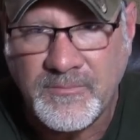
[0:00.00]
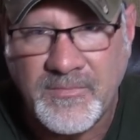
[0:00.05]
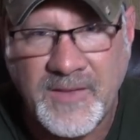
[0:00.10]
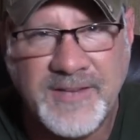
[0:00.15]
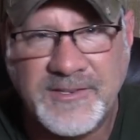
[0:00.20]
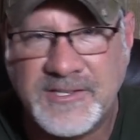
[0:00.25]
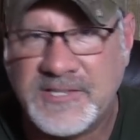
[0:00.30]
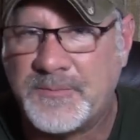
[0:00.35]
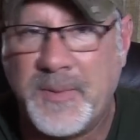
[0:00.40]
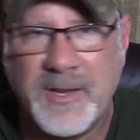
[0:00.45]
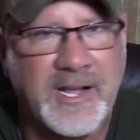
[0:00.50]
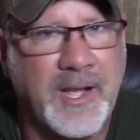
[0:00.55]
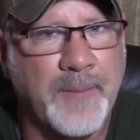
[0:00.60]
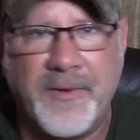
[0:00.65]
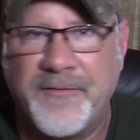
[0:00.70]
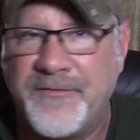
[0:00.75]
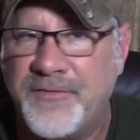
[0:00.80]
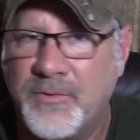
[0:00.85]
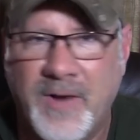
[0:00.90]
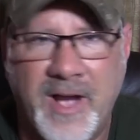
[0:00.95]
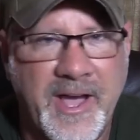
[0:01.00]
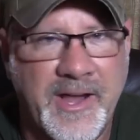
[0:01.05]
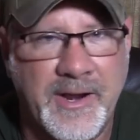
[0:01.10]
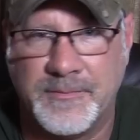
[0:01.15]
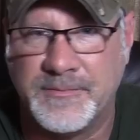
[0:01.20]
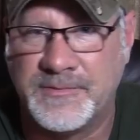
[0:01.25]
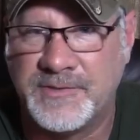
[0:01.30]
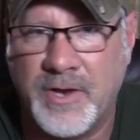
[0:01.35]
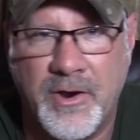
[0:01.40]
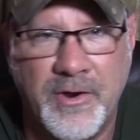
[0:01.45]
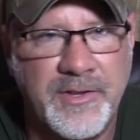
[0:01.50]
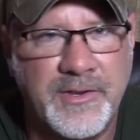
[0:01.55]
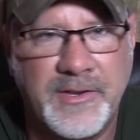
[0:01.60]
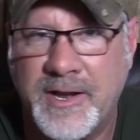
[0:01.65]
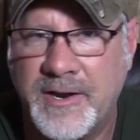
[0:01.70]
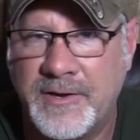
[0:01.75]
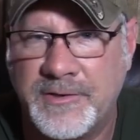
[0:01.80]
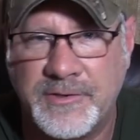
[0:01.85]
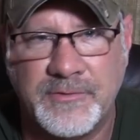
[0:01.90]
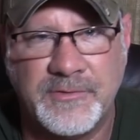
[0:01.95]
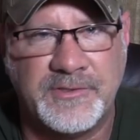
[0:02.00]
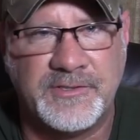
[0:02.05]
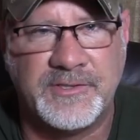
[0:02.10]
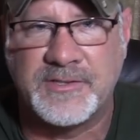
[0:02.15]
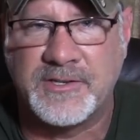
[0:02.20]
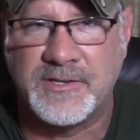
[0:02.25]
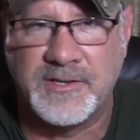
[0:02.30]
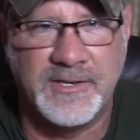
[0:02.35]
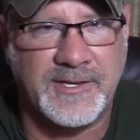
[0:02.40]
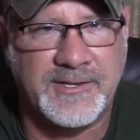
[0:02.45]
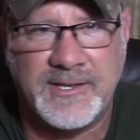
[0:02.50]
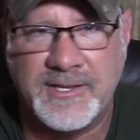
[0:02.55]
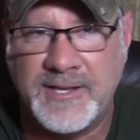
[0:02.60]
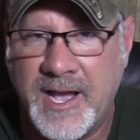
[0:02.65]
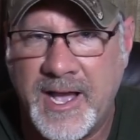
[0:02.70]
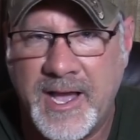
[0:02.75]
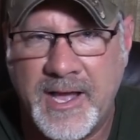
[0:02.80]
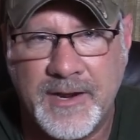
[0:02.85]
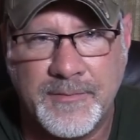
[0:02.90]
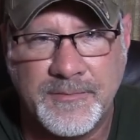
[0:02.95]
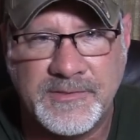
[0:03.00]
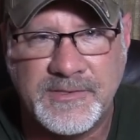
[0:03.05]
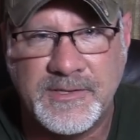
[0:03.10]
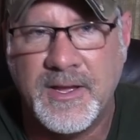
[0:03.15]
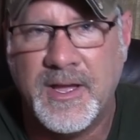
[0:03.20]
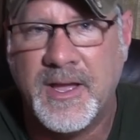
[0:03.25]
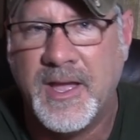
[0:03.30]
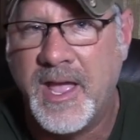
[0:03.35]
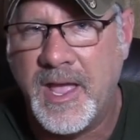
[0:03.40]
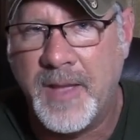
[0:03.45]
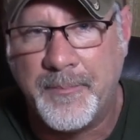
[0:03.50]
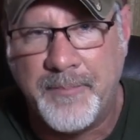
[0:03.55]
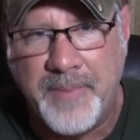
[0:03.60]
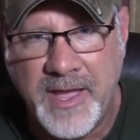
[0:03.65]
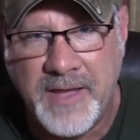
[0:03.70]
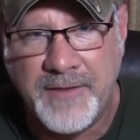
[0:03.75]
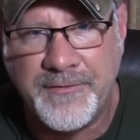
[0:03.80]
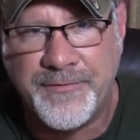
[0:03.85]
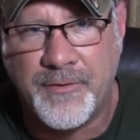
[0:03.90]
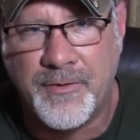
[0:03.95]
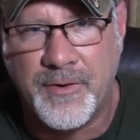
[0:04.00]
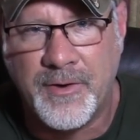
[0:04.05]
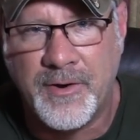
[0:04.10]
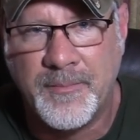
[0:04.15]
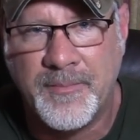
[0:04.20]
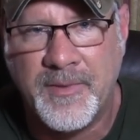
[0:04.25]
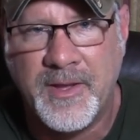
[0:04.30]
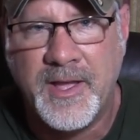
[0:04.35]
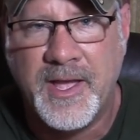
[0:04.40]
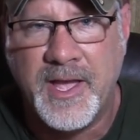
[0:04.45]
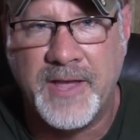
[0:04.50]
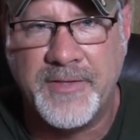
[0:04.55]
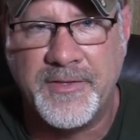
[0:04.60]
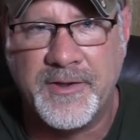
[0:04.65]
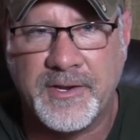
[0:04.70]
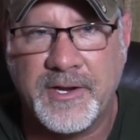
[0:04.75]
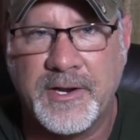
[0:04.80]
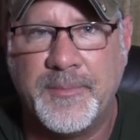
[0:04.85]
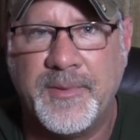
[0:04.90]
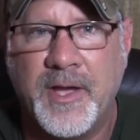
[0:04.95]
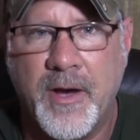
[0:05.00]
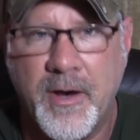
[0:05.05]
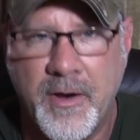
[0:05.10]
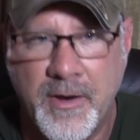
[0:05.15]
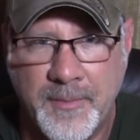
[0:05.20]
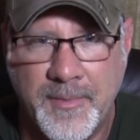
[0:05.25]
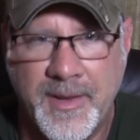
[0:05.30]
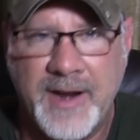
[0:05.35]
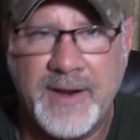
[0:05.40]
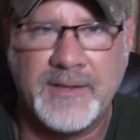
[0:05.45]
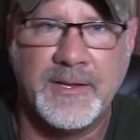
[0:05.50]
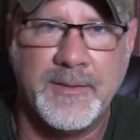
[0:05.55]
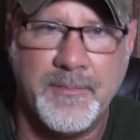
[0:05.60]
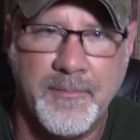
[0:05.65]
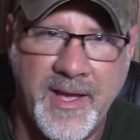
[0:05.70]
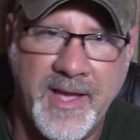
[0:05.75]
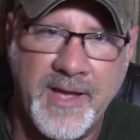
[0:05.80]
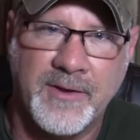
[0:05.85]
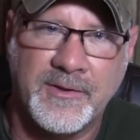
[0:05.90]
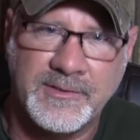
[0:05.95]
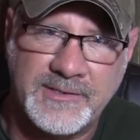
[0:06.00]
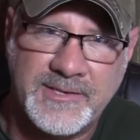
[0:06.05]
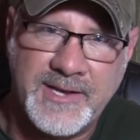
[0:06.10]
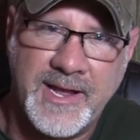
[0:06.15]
and just pick up a few items. All you got to do is just click the items and pay for them, and they're going to be automatically mailed